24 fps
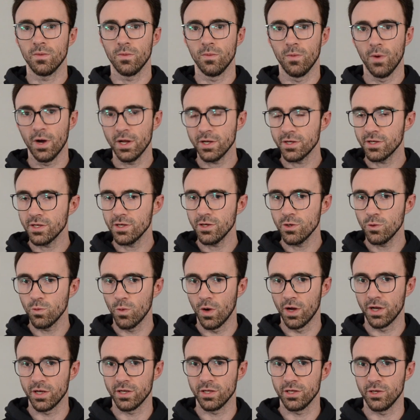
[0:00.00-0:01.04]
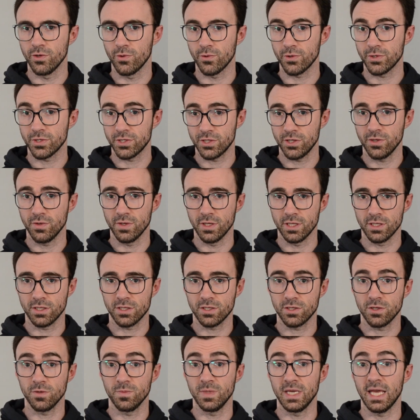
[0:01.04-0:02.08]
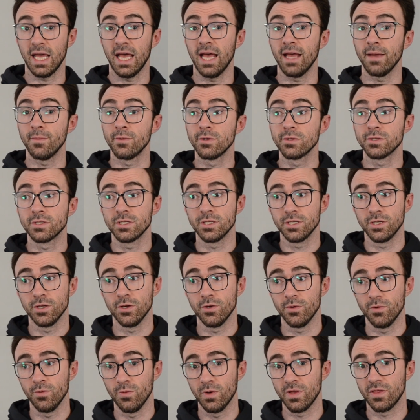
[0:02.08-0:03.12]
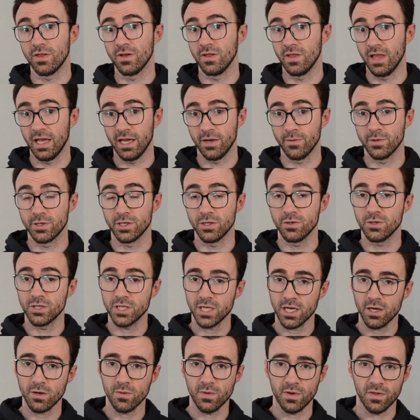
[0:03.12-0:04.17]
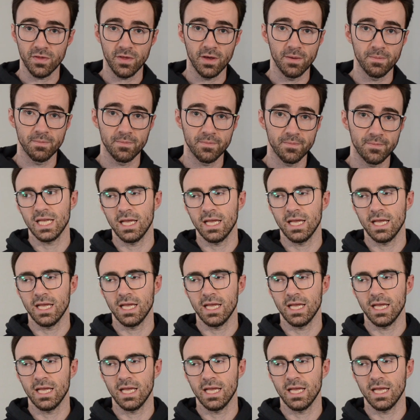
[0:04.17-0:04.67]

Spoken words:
What do you want your students to be able to do with the language you share with them?